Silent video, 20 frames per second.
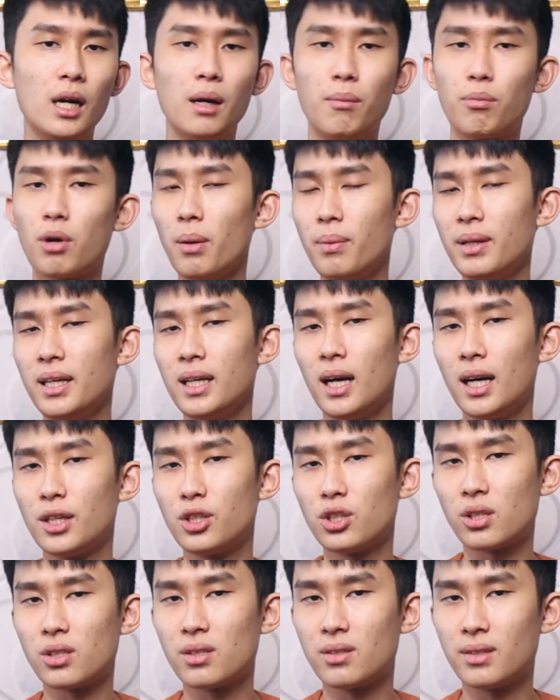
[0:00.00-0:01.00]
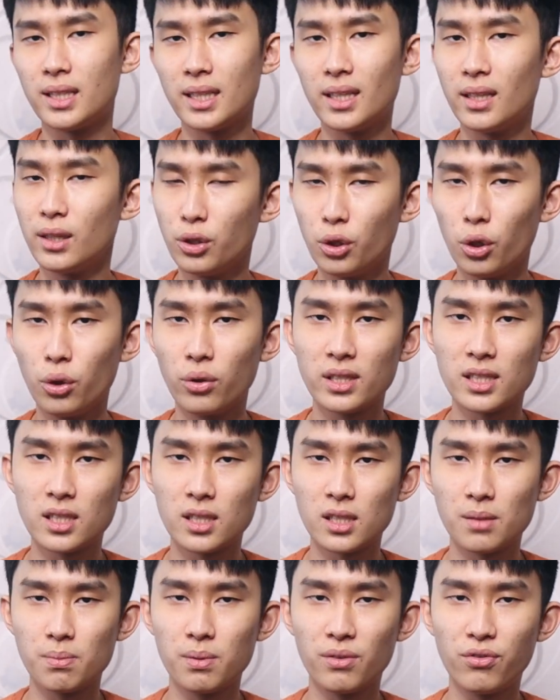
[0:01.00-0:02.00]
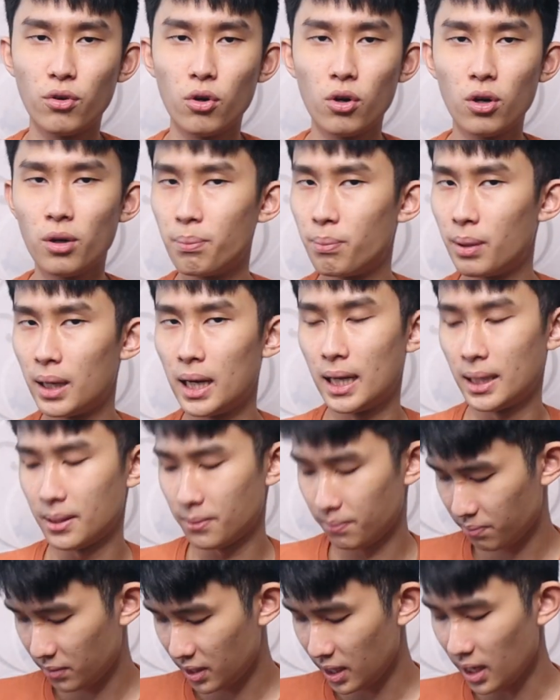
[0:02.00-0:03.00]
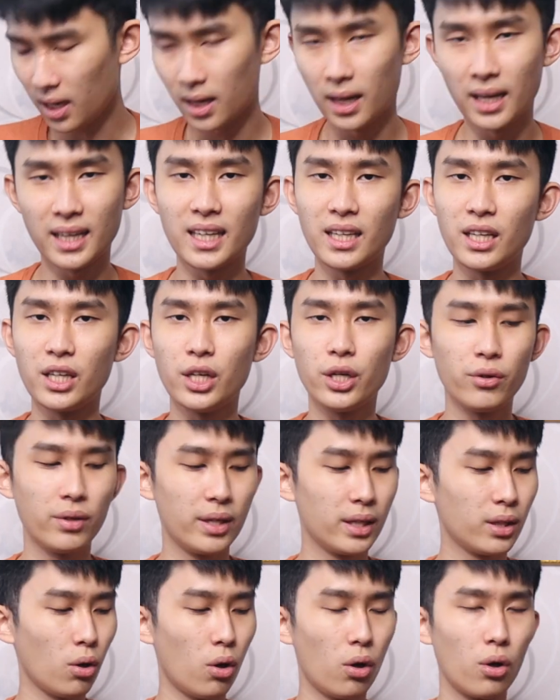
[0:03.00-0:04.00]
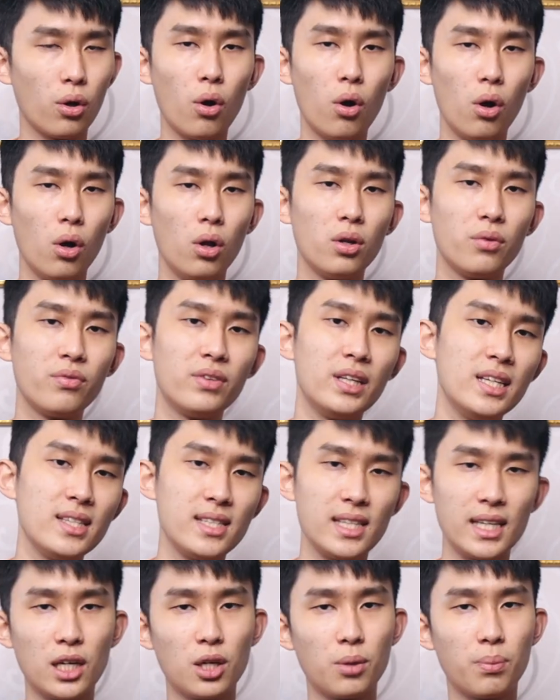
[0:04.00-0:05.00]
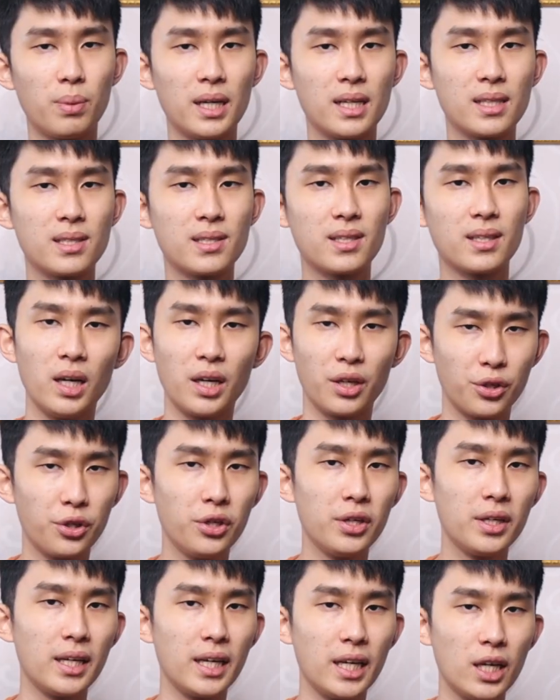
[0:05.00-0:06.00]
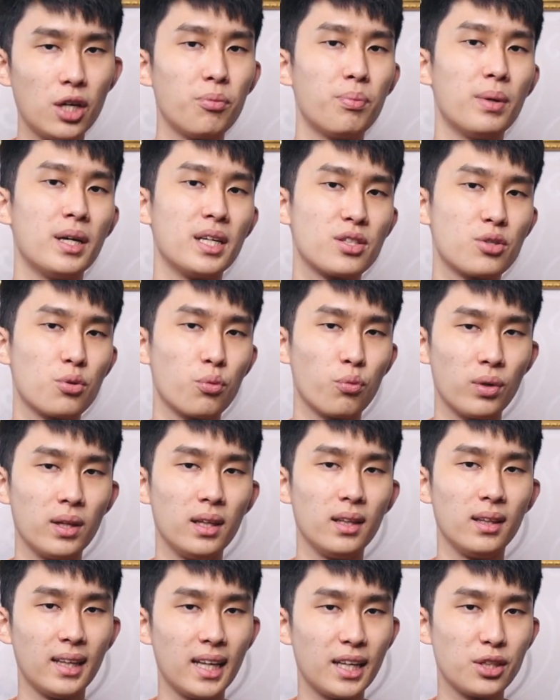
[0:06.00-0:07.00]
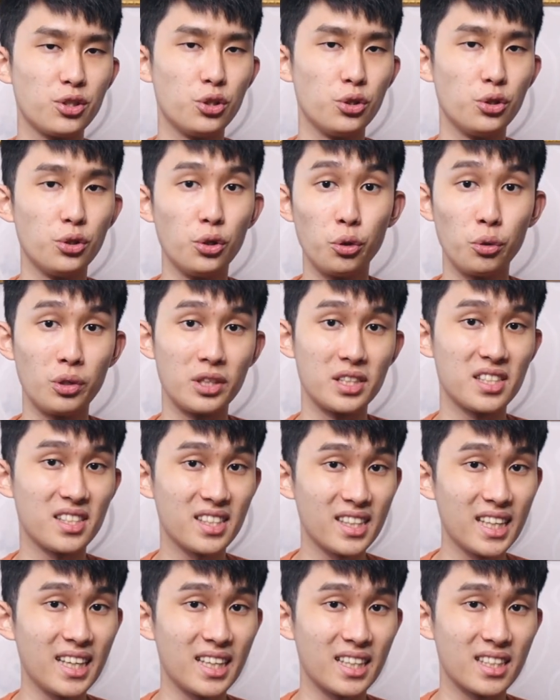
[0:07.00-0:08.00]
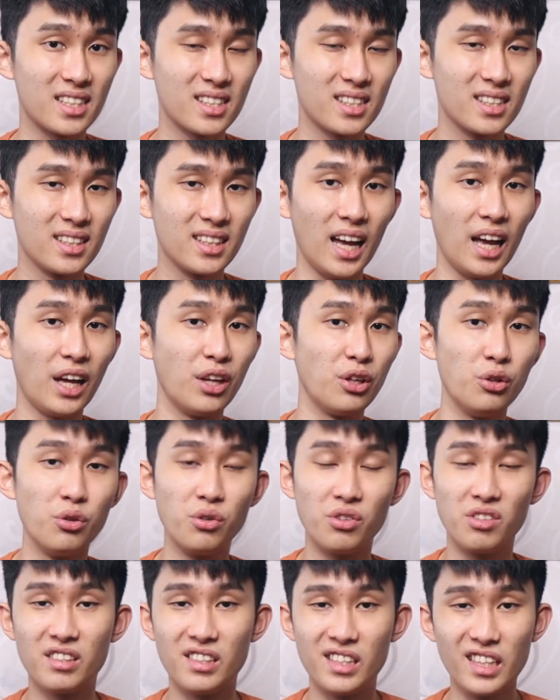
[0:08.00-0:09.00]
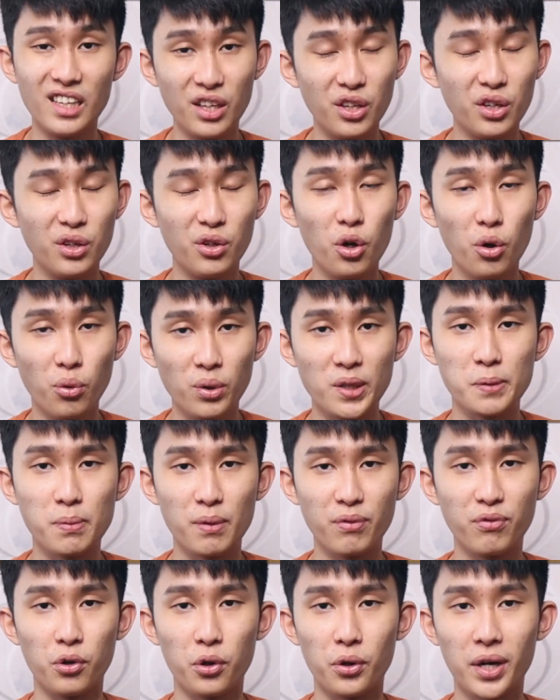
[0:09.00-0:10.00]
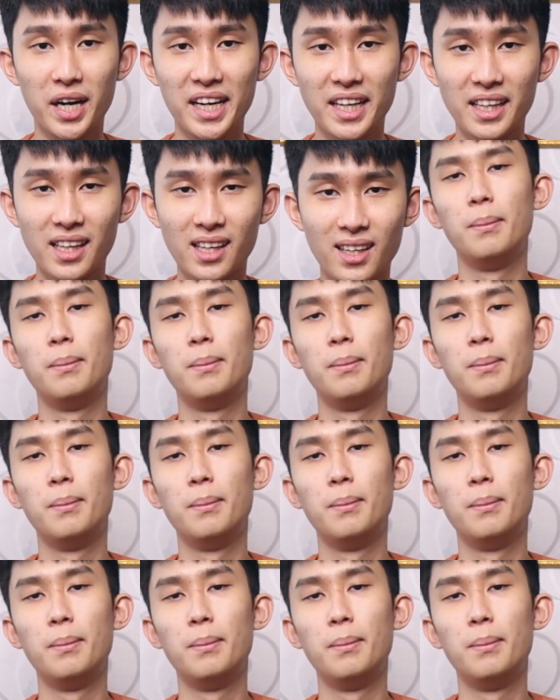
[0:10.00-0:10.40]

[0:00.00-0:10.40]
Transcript: Probably I just didn't notice this before, but yeah, I can hear it on all of these earbuds. A good earbuds will let you notice things that you didn't notice before, right?